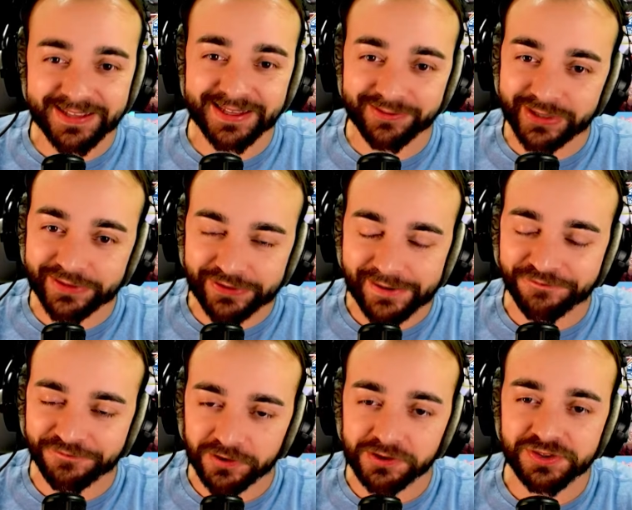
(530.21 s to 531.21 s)
whenever I
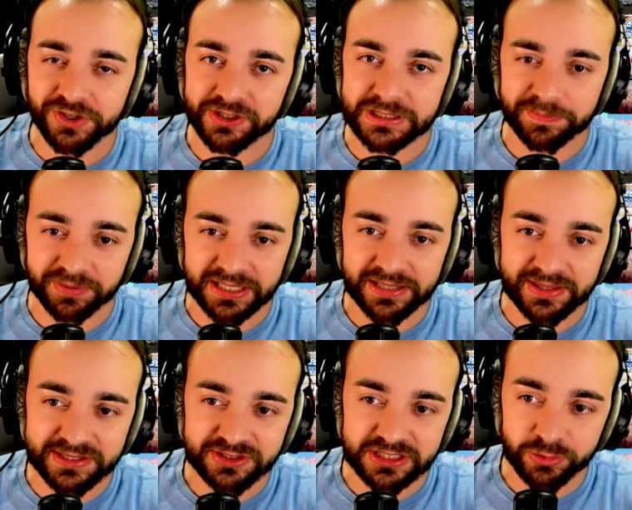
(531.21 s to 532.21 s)
first started to play
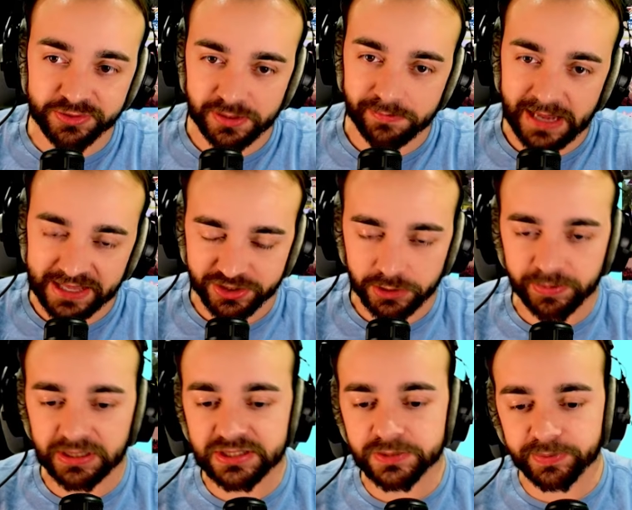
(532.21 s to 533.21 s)
this was a
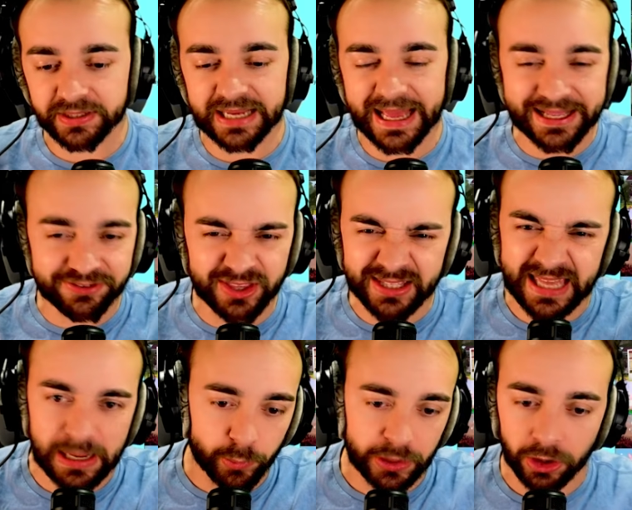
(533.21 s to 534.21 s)
masterpiece. But as the
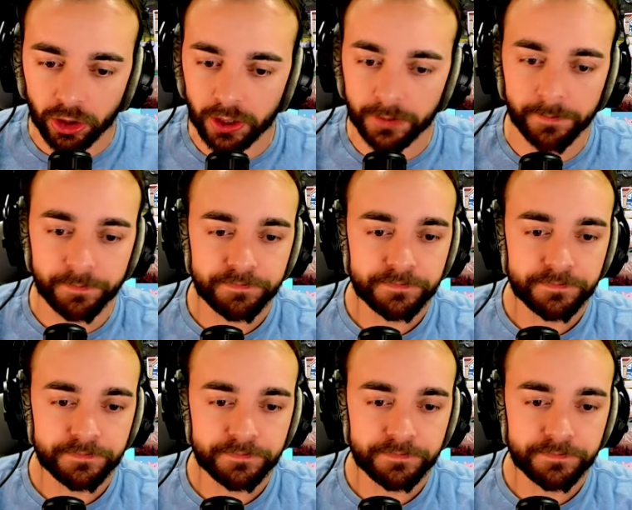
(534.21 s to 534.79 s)
game went on,